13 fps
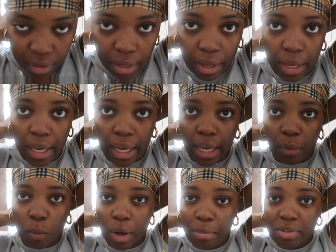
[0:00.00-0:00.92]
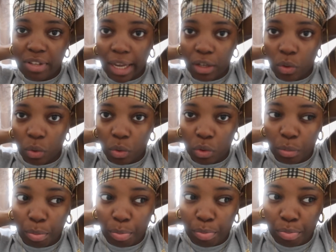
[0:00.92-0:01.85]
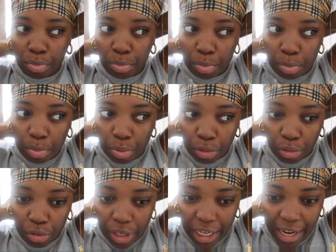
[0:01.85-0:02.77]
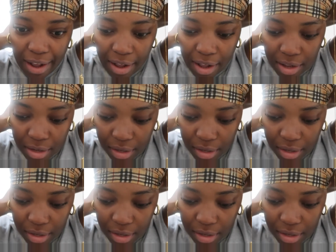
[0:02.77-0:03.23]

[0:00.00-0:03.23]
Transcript: a website called Priya,